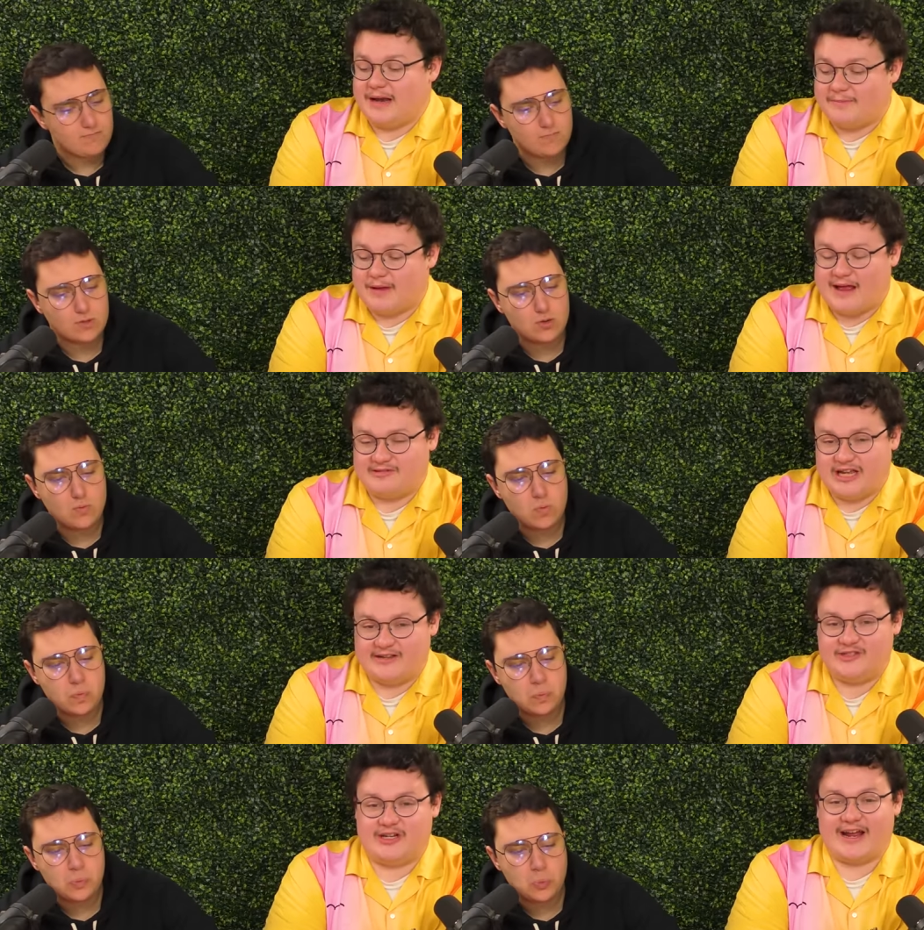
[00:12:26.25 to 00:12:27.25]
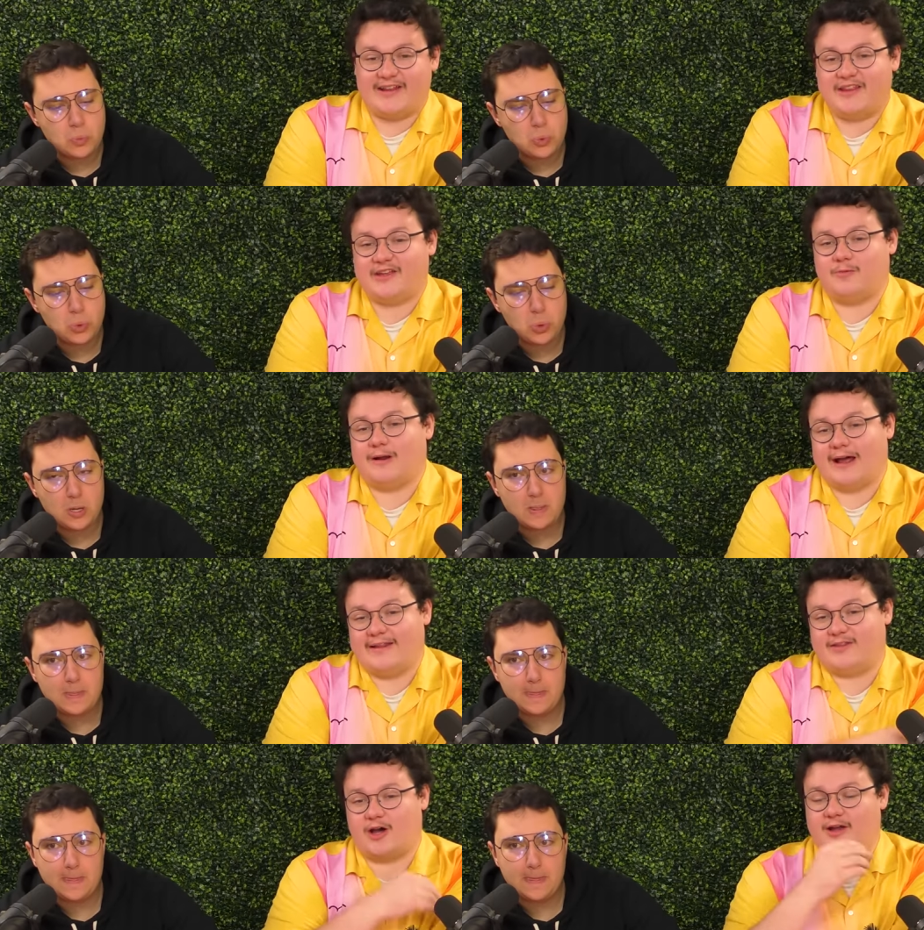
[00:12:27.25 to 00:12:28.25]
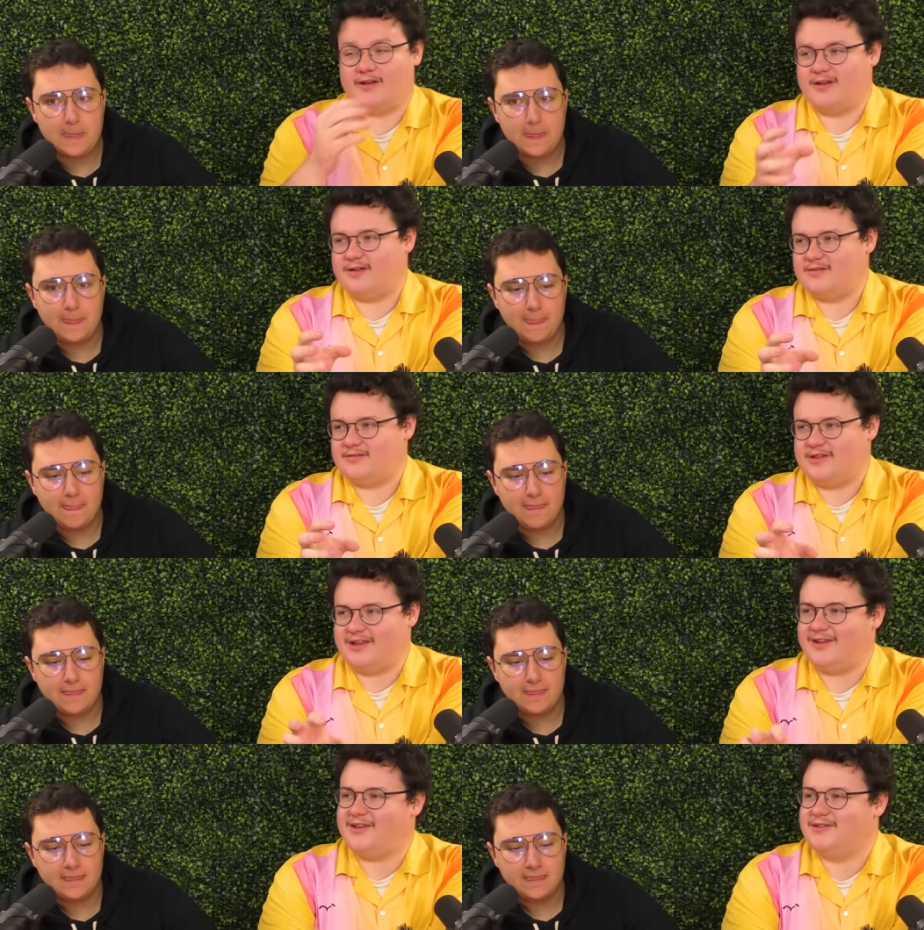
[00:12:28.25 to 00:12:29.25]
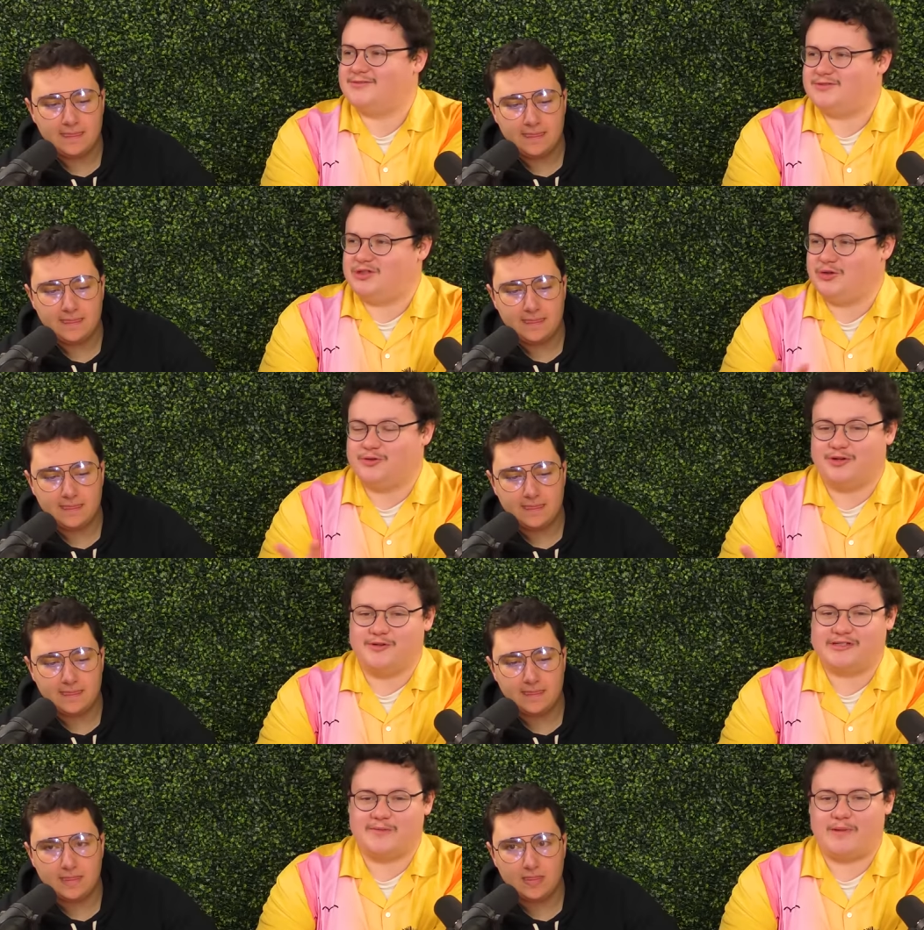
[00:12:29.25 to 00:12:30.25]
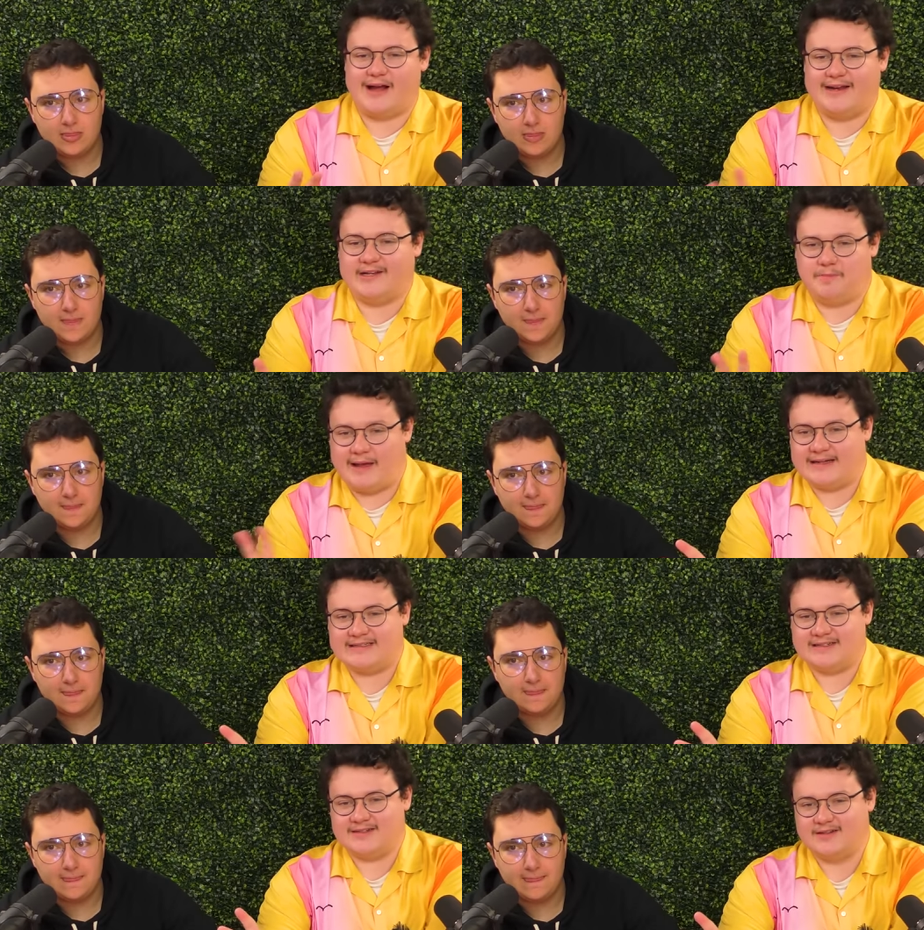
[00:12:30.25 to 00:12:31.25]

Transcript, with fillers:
Speaker 1: but but I'm saying, can I think what I thought the two clues combined meant.